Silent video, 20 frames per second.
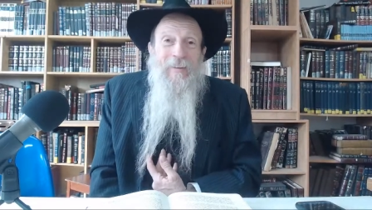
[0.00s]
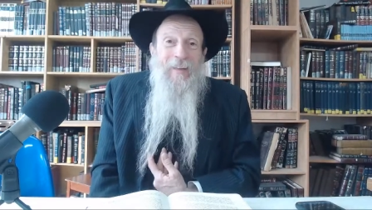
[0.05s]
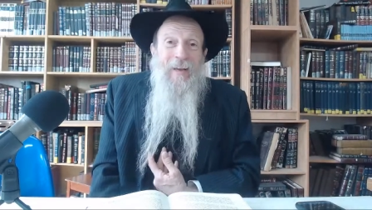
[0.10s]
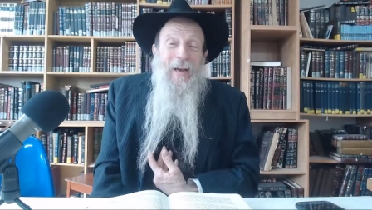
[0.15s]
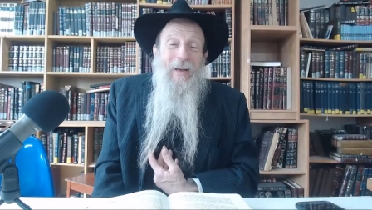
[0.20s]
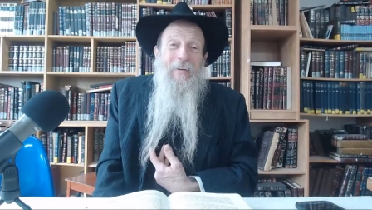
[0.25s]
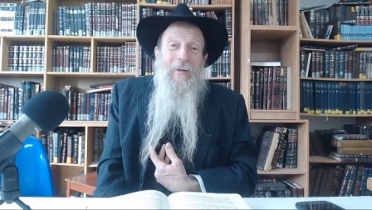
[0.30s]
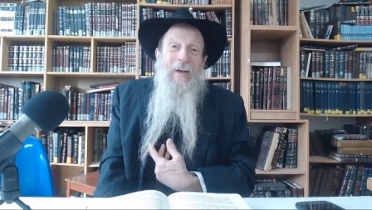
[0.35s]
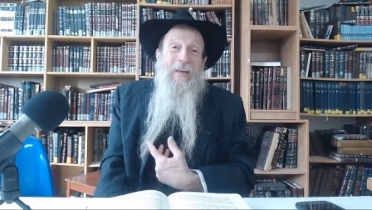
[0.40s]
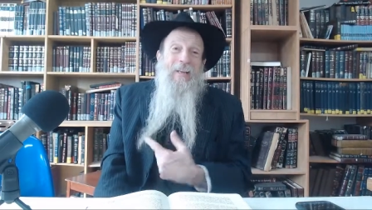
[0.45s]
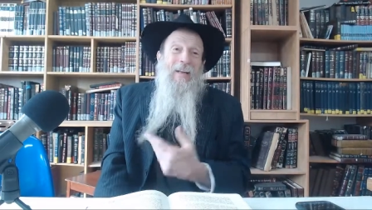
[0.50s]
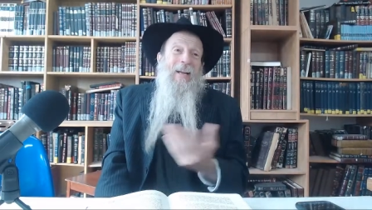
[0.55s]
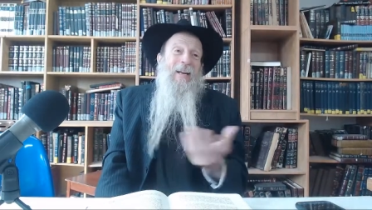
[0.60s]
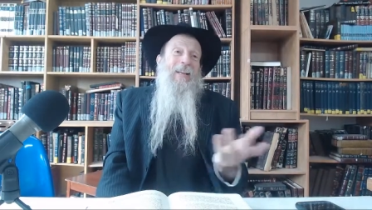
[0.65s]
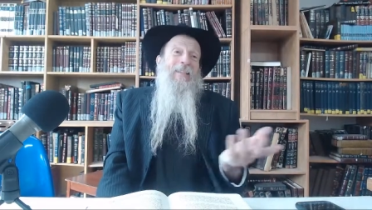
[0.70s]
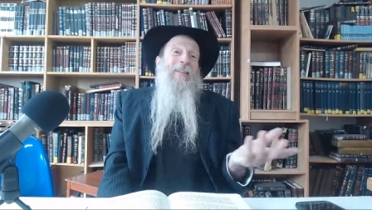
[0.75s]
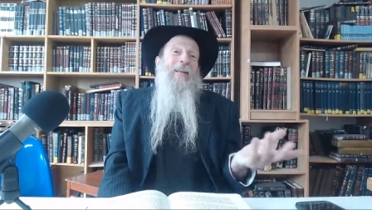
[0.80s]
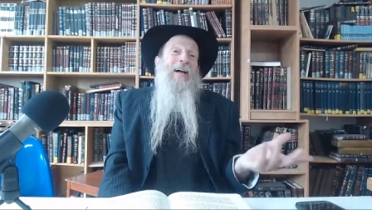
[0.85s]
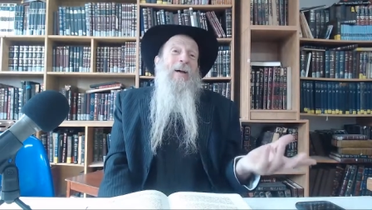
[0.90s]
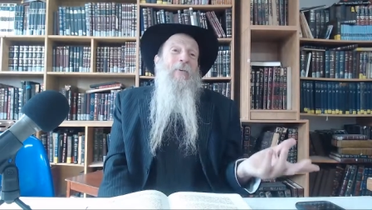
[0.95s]
I, I,
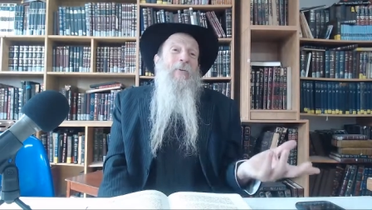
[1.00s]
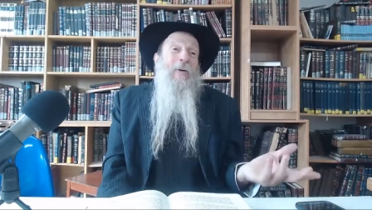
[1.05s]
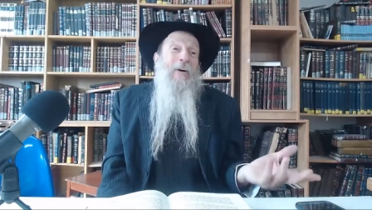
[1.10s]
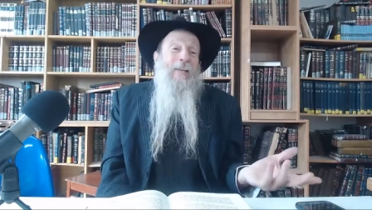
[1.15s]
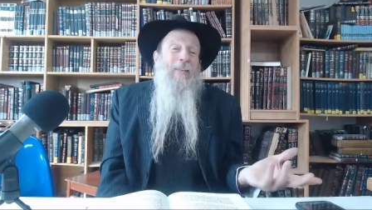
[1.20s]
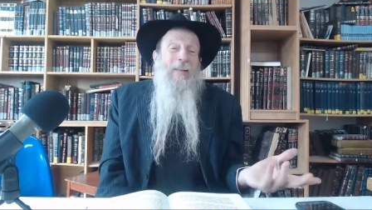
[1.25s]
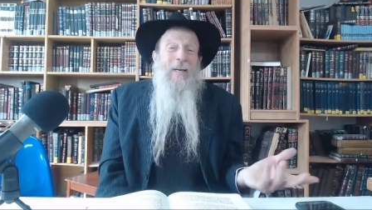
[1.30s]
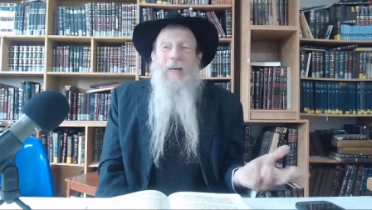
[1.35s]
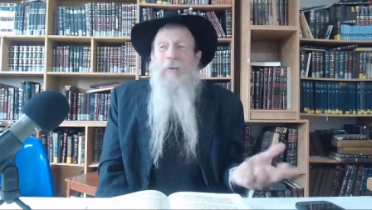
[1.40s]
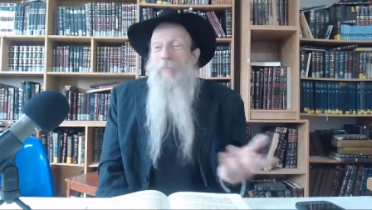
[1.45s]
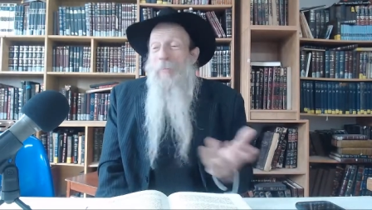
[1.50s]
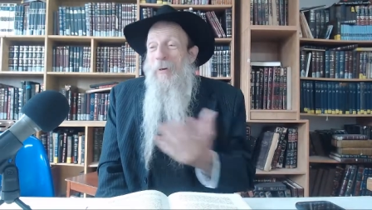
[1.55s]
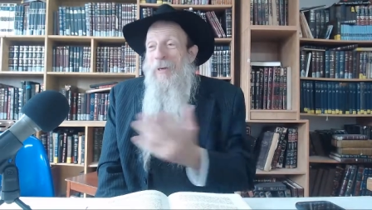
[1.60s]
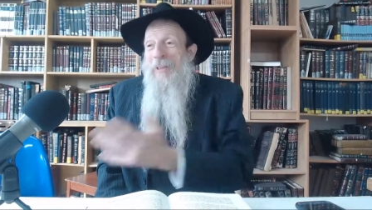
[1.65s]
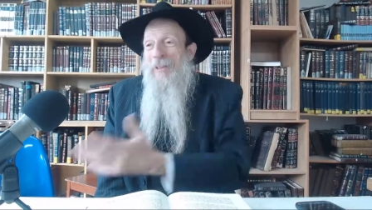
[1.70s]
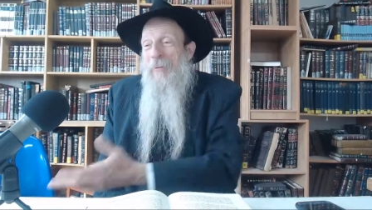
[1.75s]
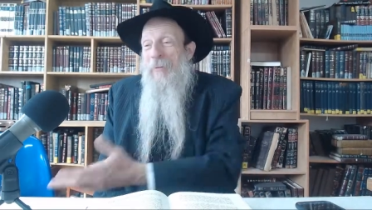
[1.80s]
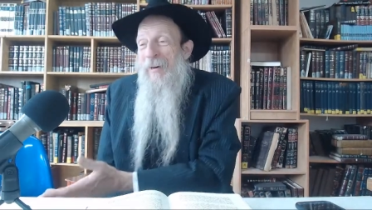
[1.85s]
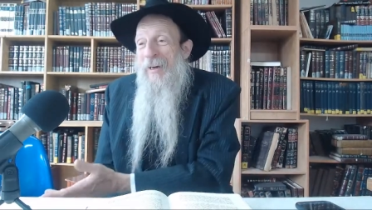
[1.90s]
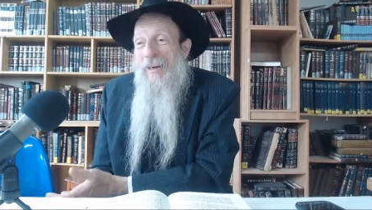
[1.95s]
anything I want, and I pray
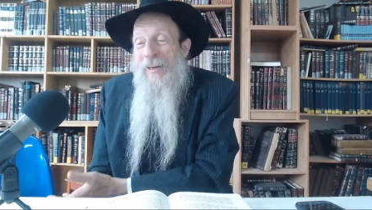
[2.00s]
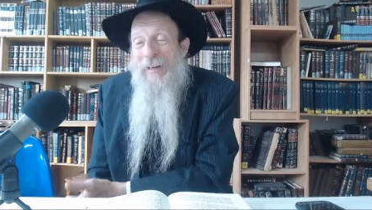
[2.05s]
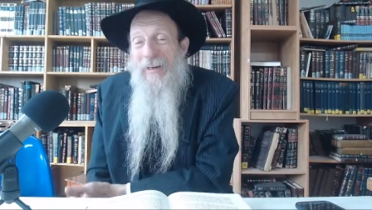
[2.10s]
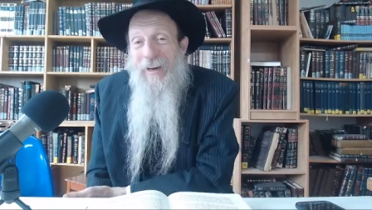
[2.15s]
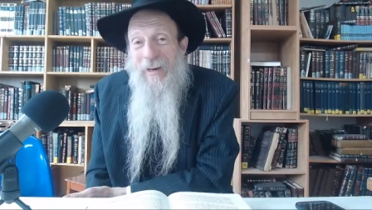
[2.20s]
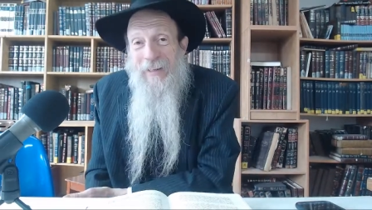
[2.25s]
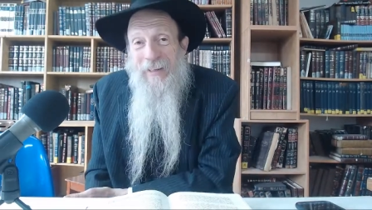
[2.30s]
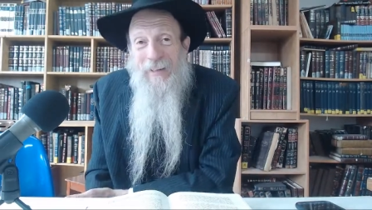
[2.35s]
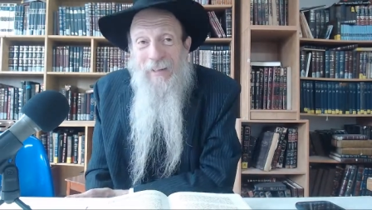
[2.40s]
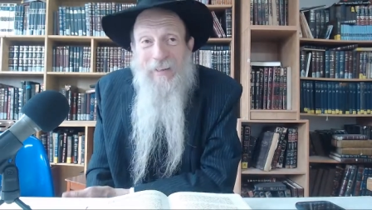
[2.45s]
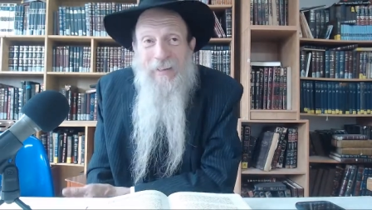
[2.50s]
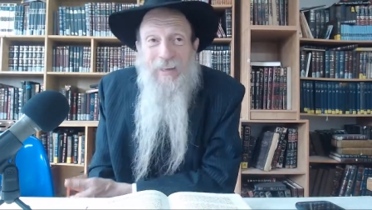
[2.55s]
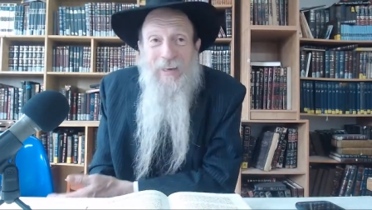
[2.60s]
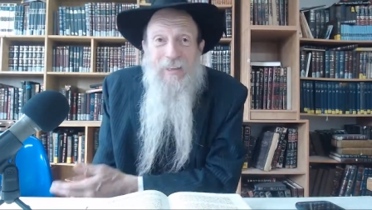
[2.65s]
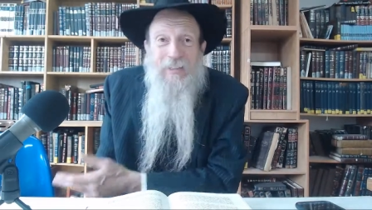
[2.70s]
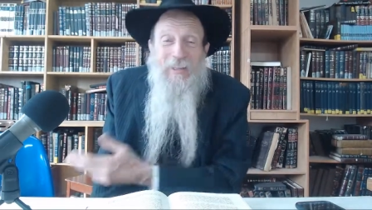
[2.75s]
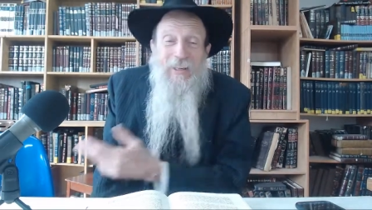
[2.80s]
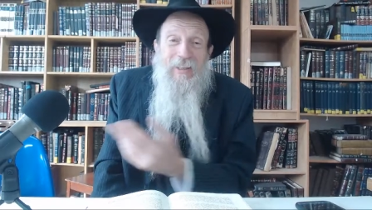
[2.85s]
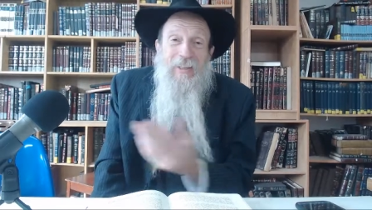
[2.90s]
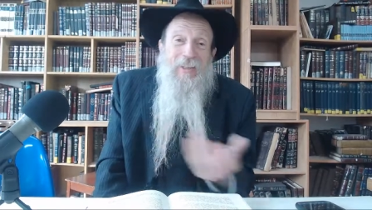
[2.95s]
to my idol that I
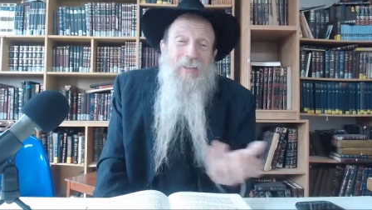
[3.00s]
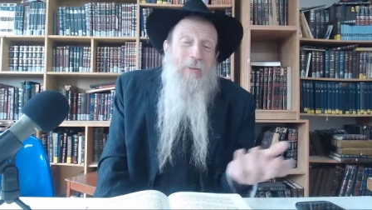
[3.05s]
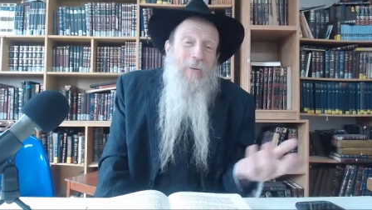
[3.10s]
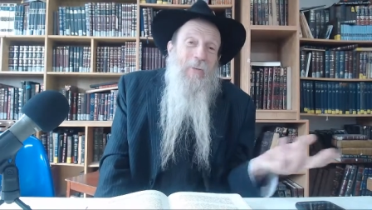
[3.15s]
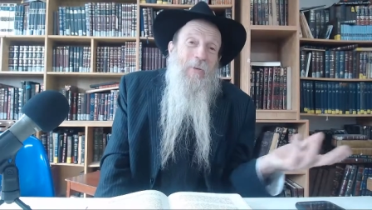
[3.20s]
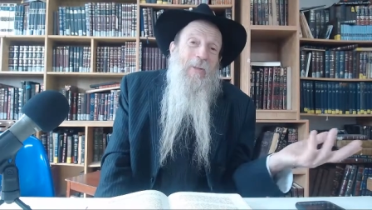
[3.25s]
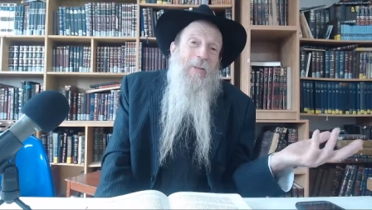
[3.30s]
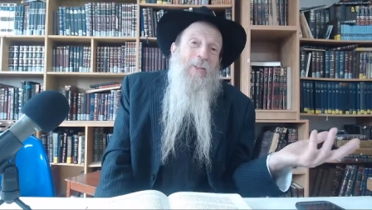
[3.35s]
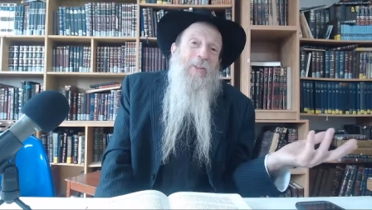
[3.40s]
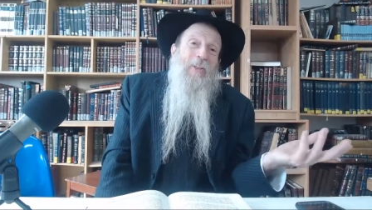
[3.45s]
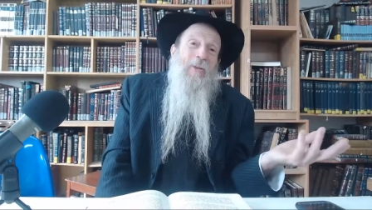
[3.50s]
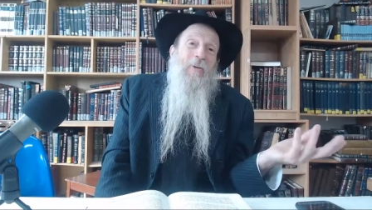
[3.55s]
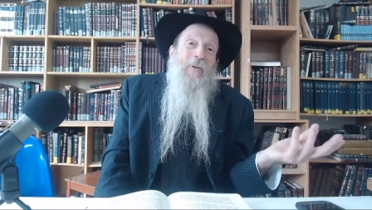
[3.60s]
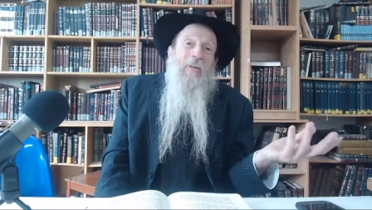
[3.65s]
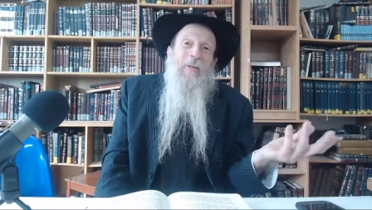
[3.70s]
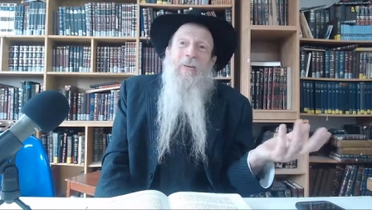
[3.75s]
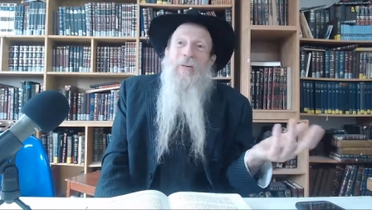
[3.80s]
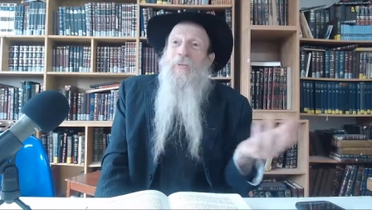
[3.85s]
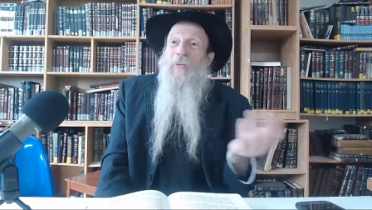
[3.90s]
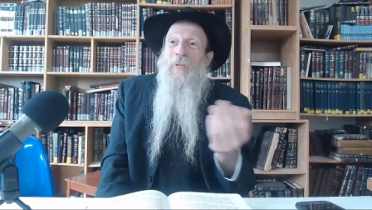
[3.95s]
say this, and it's going
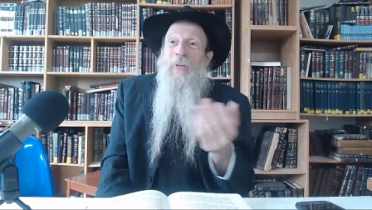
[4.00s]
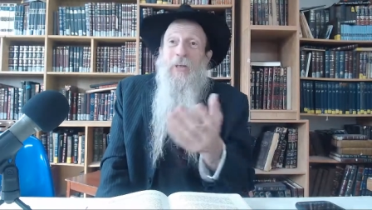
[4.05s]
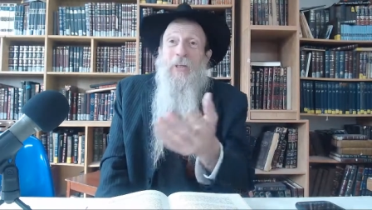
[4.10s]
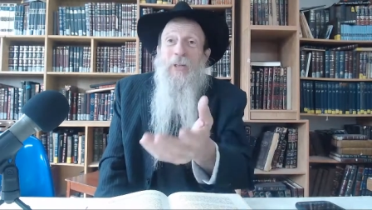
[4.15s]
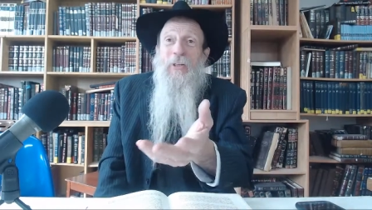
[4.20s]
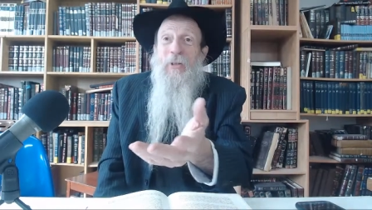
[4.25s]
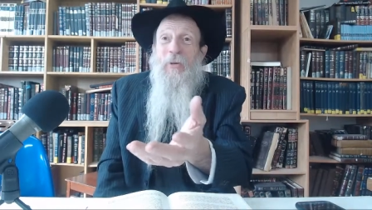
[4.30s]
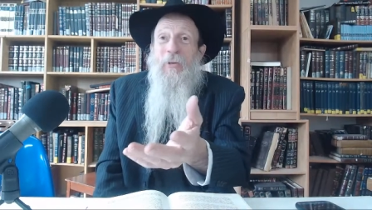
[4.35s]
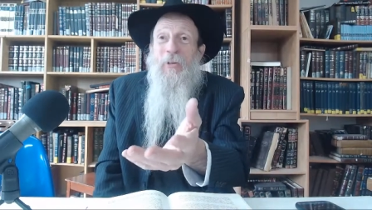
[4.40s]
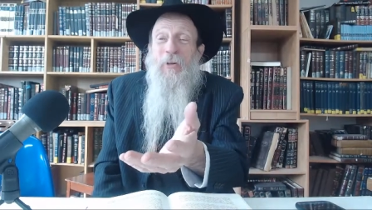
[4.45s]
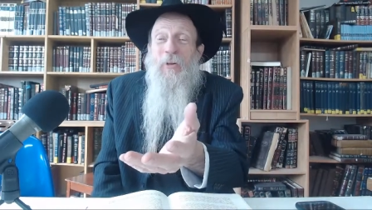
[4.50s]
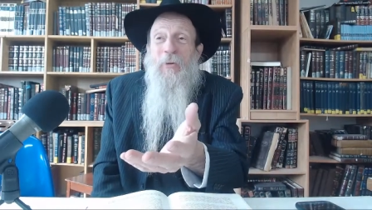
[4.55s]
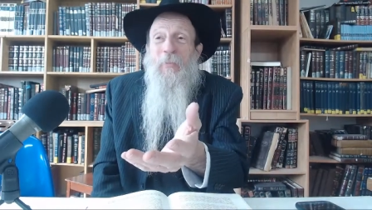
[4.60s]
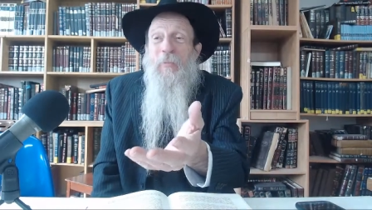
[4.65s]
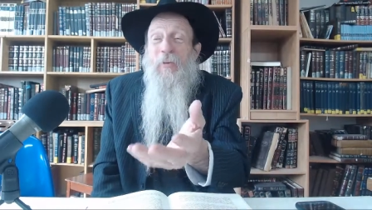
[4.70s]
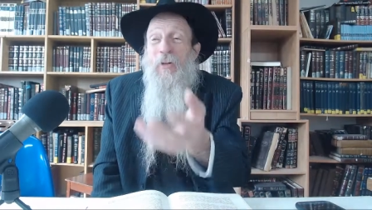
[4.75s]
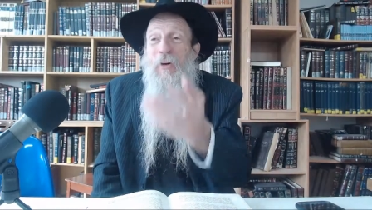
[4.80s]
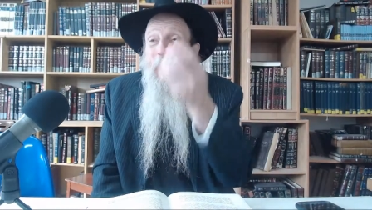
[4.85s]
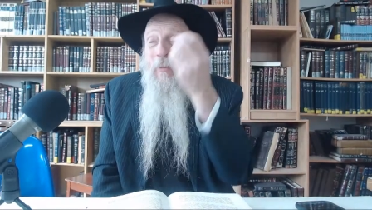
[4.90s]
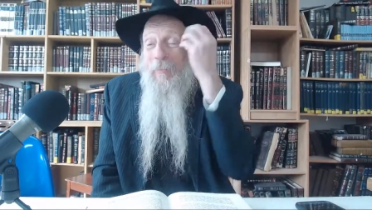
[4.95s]
good. Look at you,
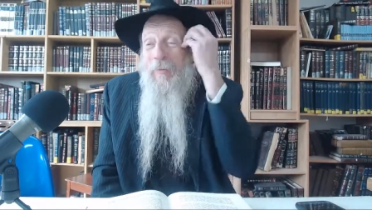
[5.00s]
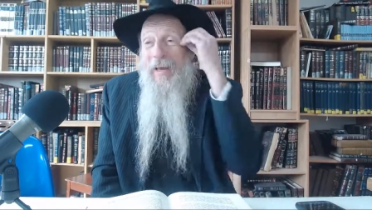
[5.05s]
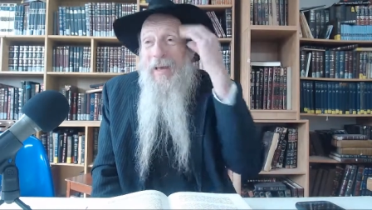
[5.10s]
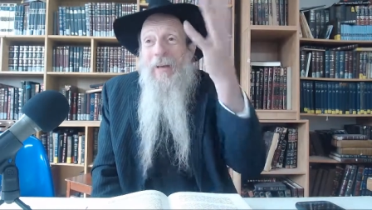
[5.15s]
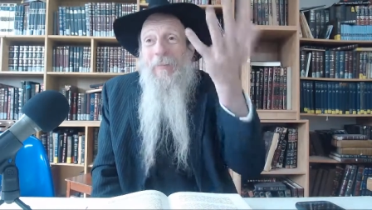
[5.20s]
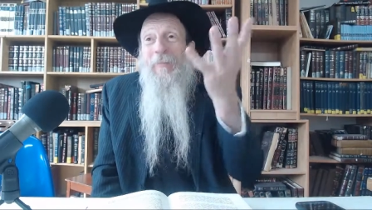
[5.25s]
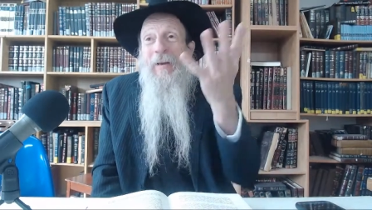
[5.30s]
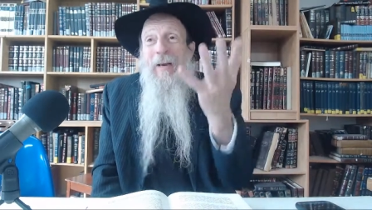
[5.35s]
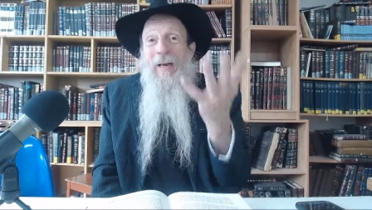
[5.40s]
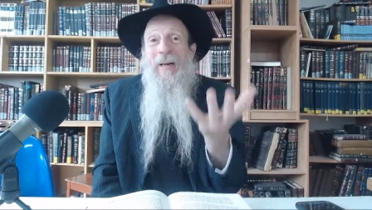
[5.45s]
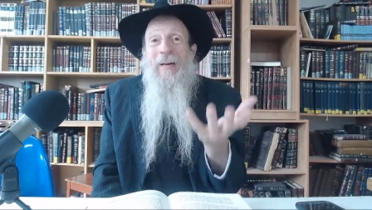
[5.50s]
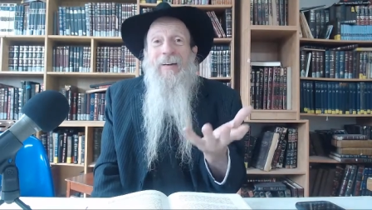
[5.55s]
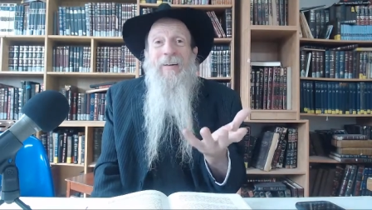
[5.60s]
you're, you're a madman.